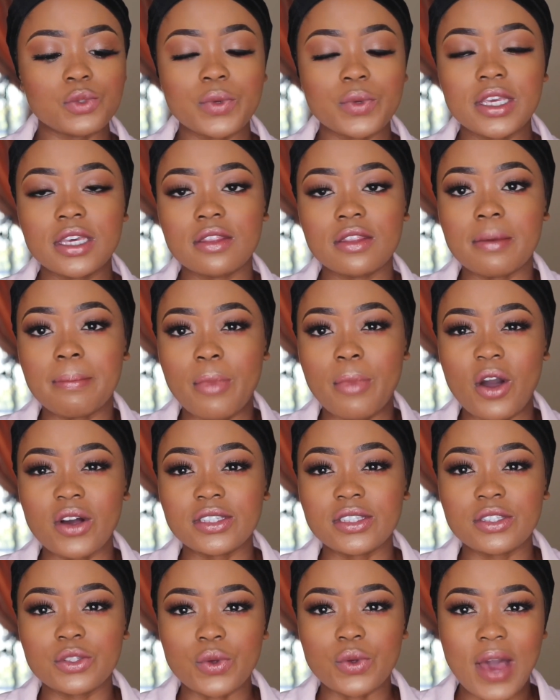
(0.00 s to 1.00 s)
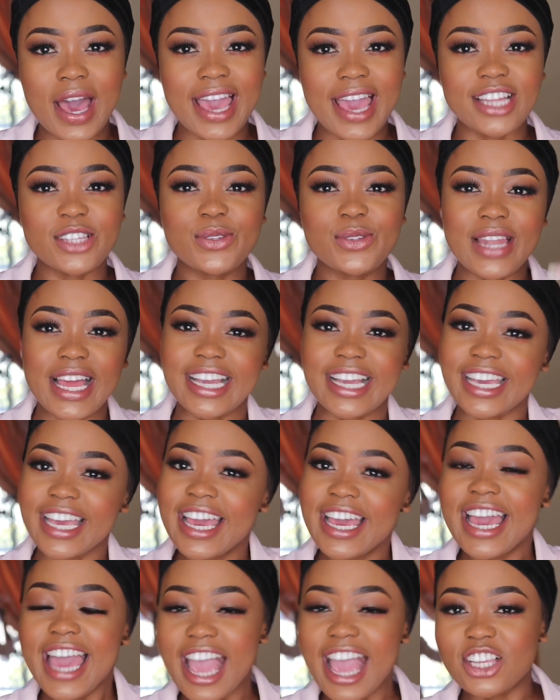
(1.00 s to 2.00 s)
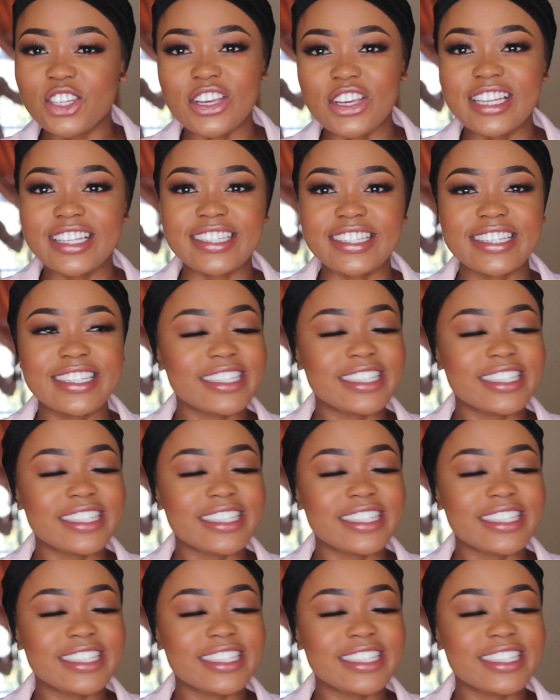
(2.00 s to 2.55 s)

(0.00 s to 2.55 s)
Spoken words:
wig in the box, so I had to like actually